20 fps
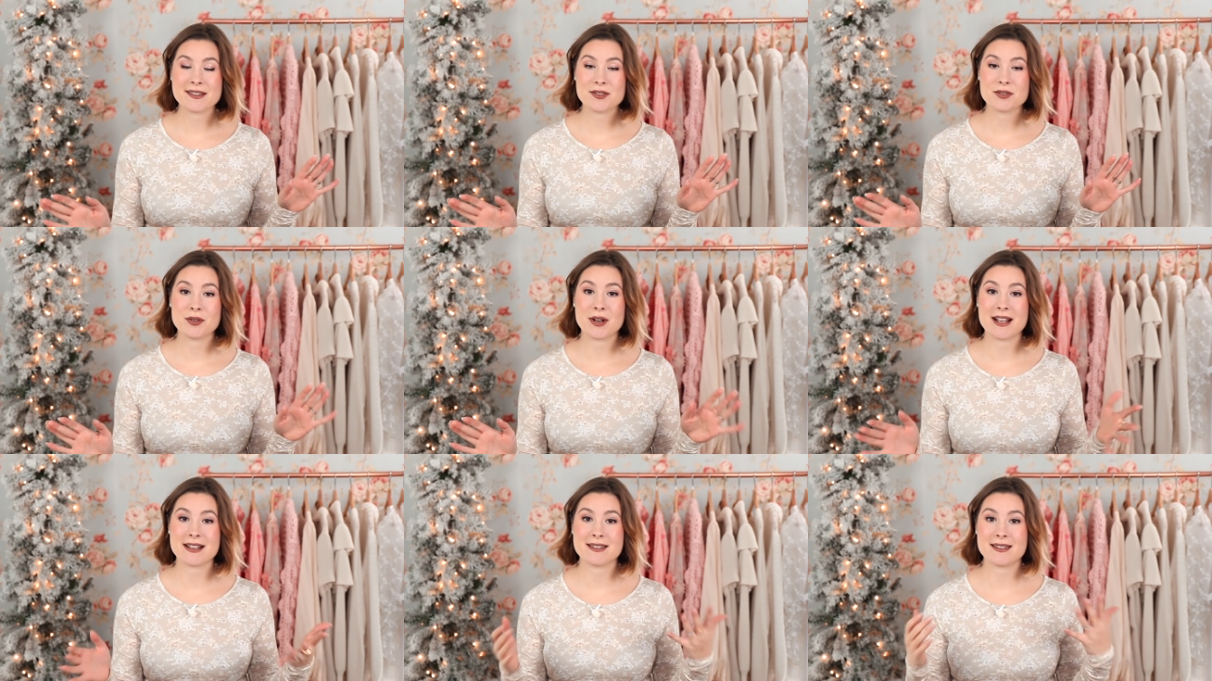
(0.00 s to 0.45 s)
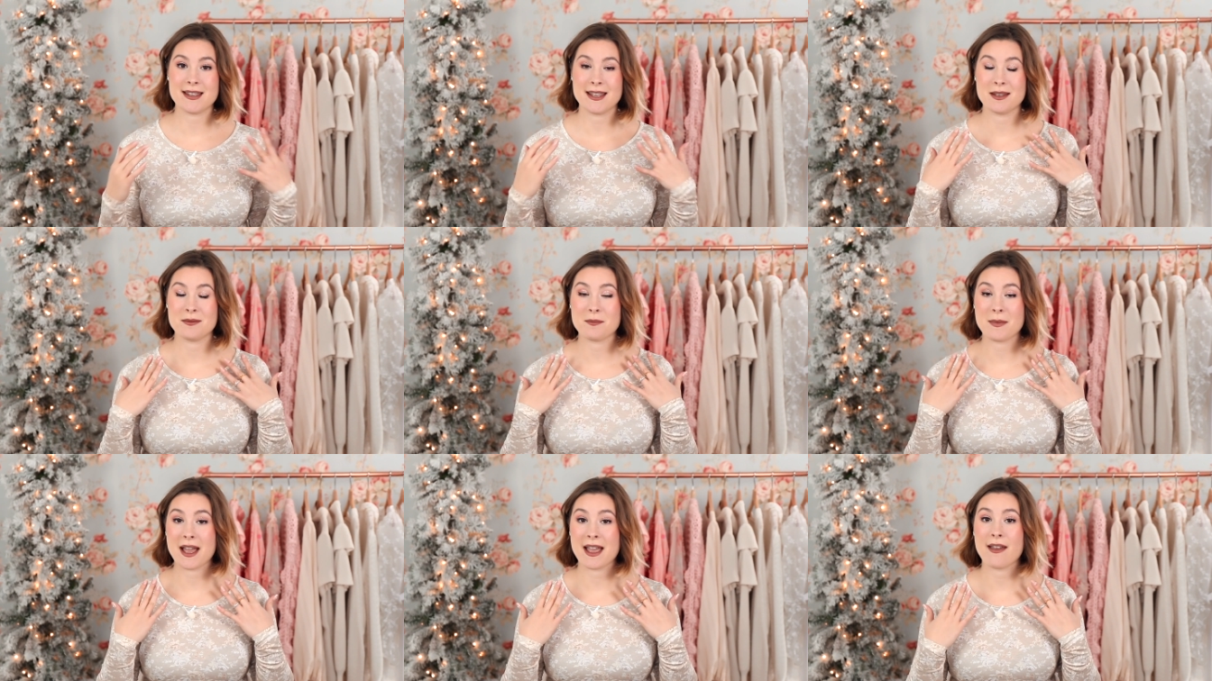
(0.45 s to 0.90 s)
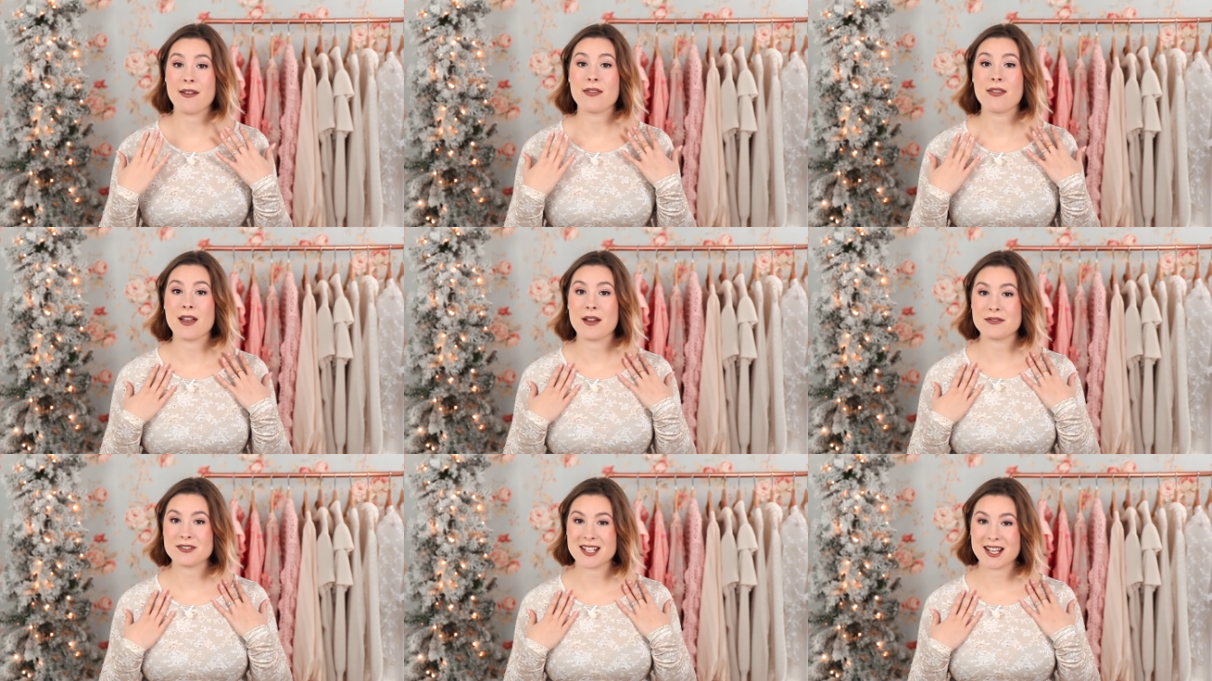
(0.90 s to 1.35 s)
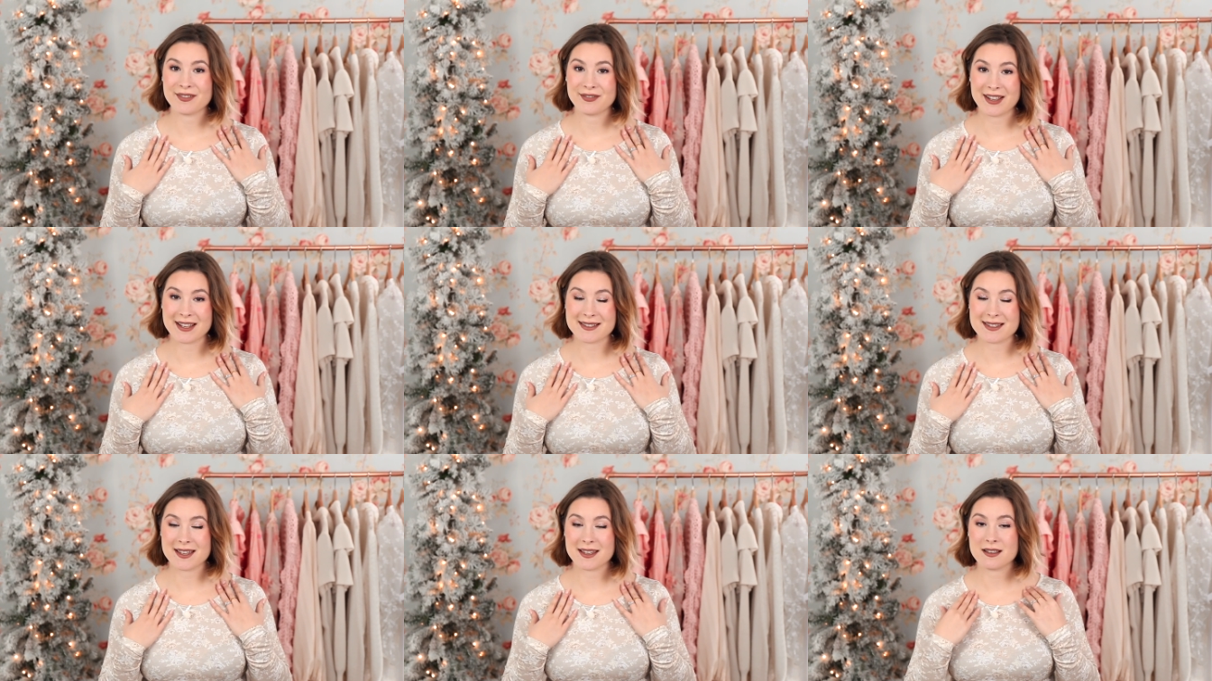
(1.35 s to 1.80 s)
last dress in my
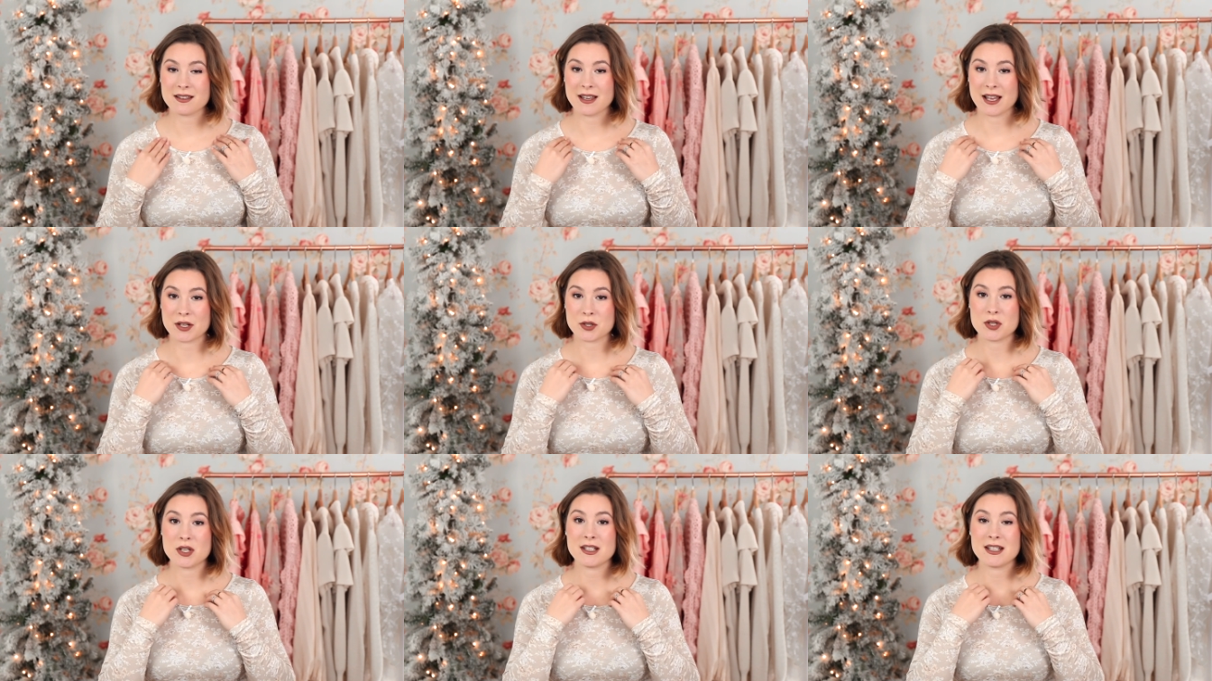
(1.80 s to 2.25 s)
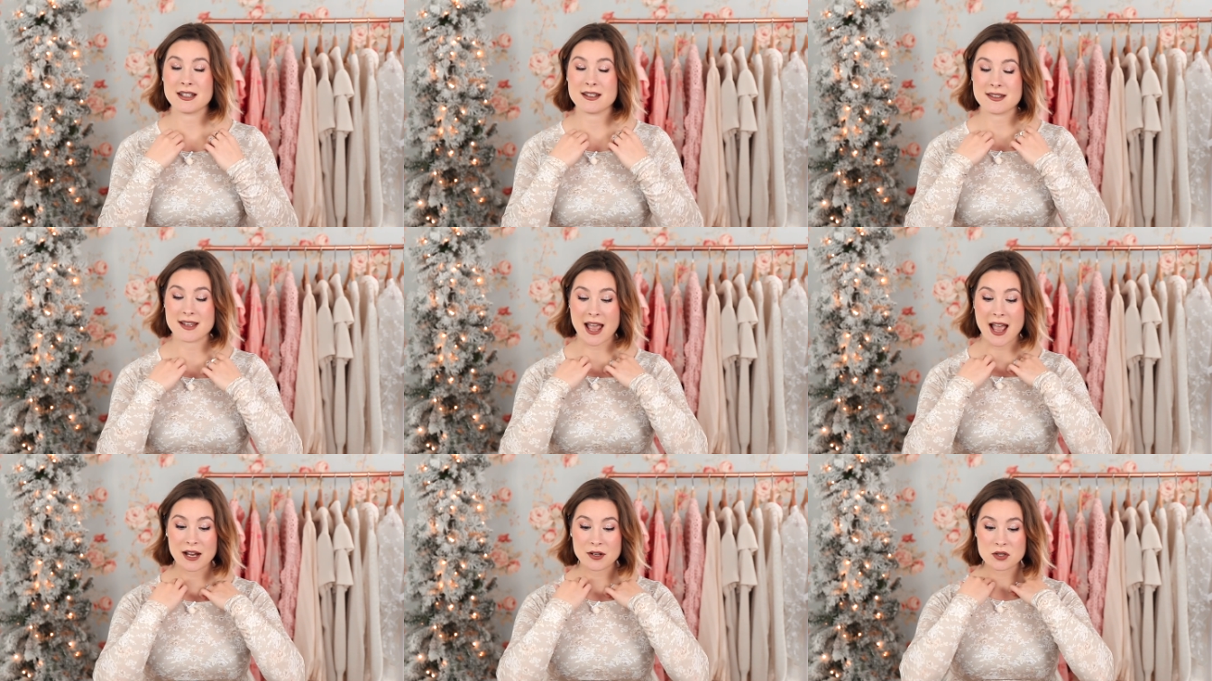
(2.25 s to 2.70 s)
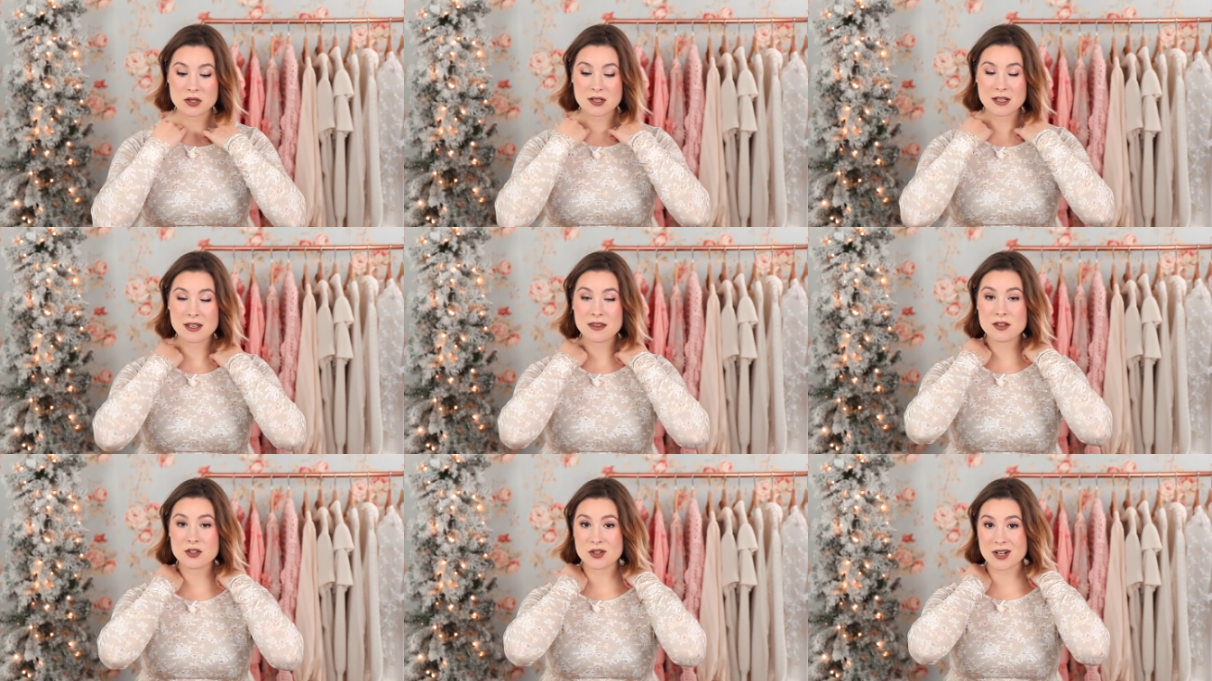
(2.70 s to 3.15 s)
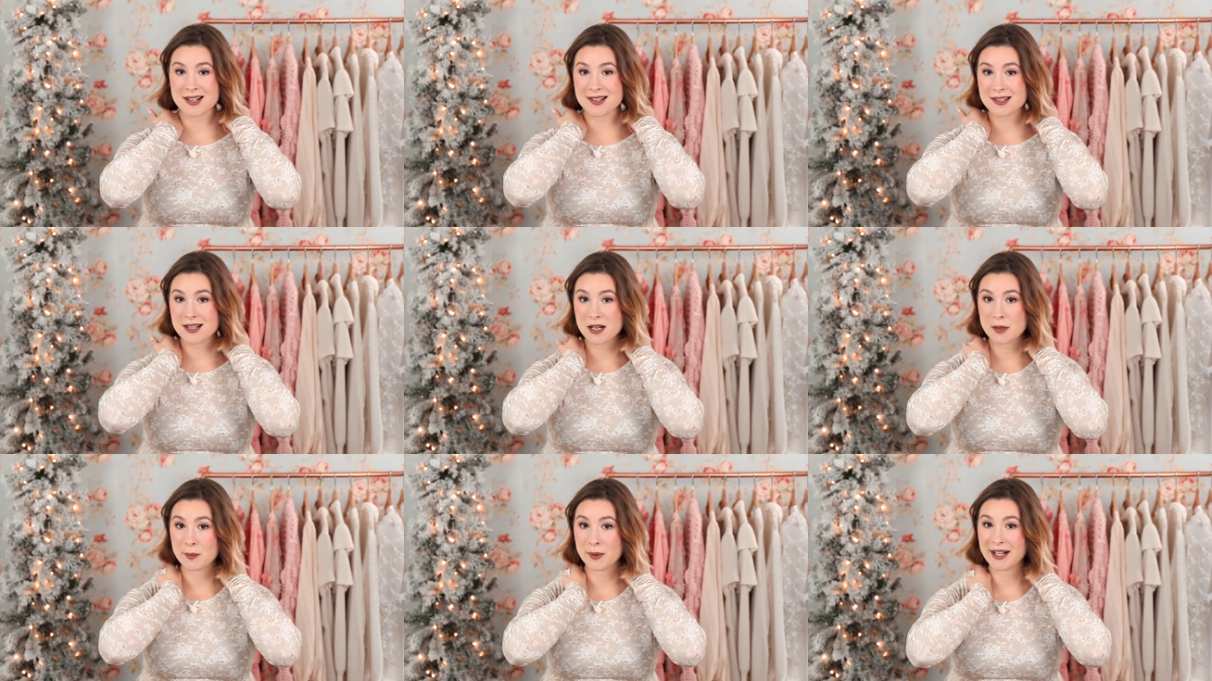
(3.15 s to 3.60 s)
LoveShackFancy collection is actually the dress
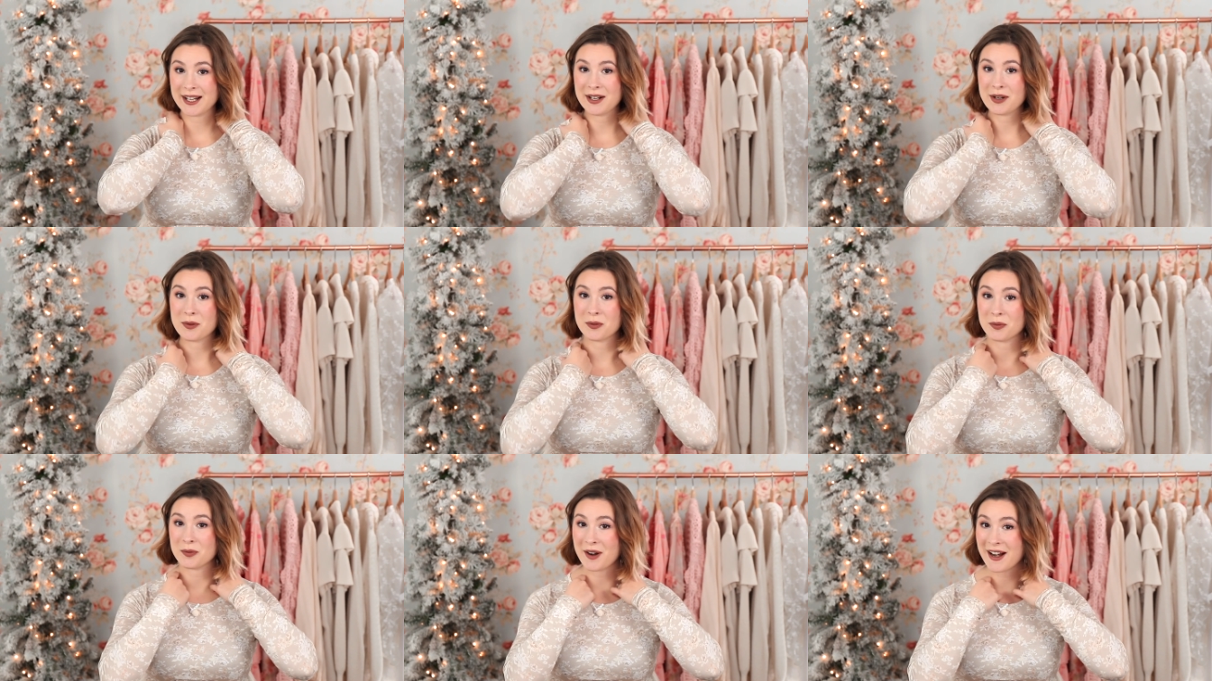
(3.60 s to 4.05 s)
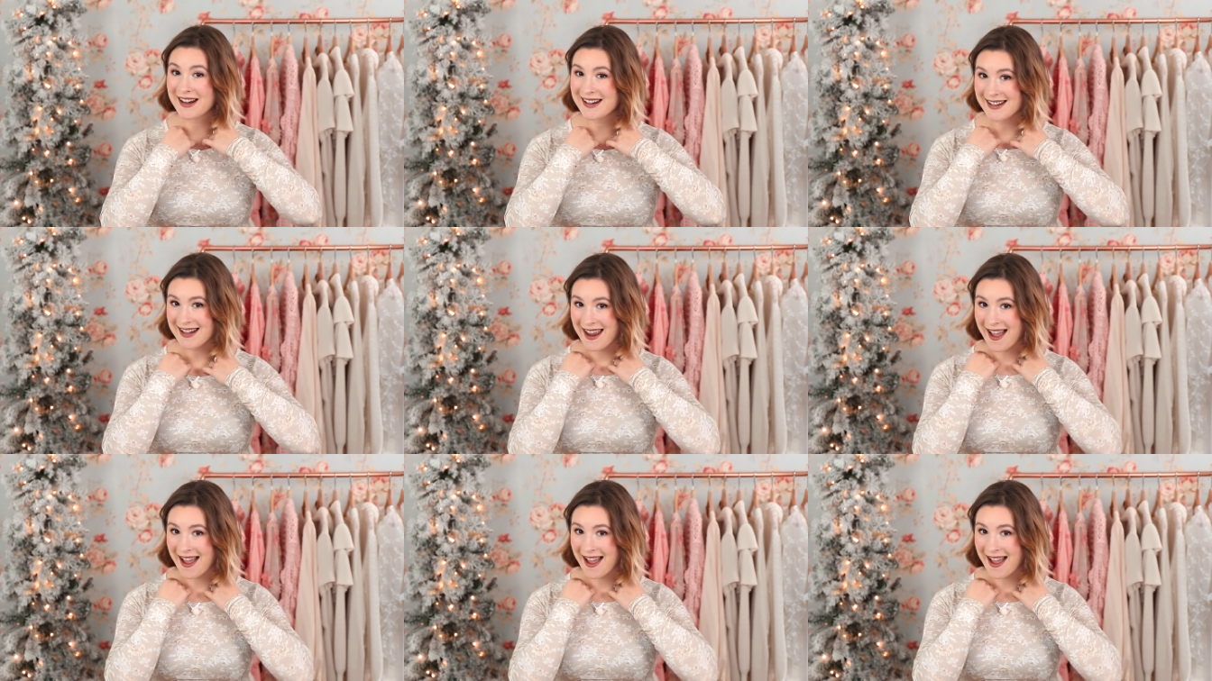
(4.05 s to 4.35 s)
that I'm wearing right